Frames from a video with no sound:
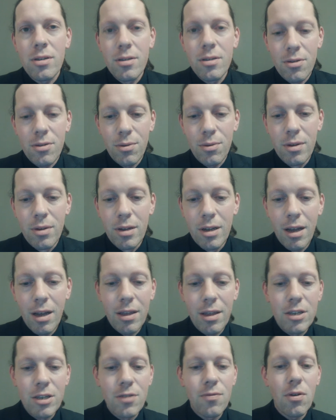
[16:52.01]
So I
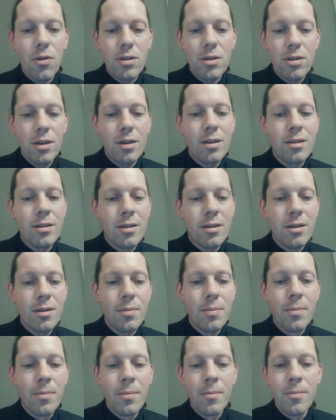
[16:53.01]
think it's a very exciting
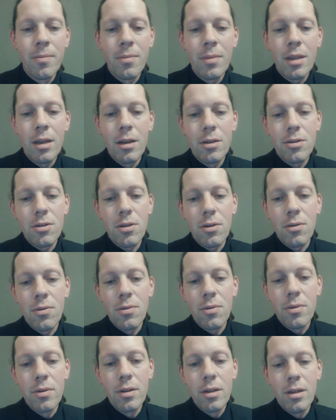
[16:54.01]
time.
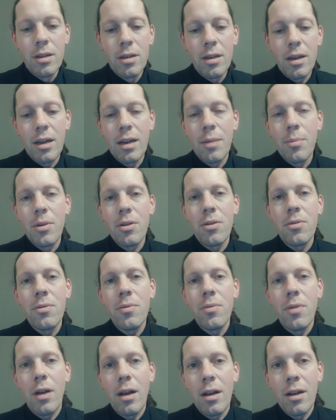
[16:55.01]
So yeah, let me
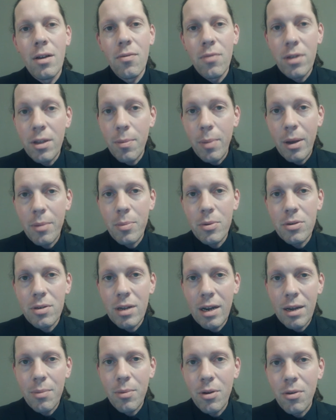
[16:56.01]
know, read the papers and
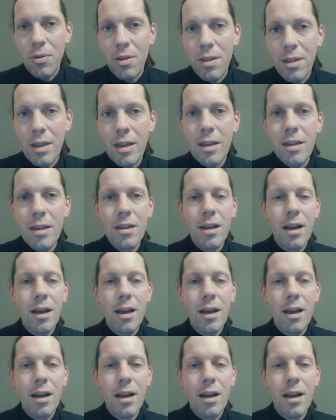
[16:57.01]
let me know what you think.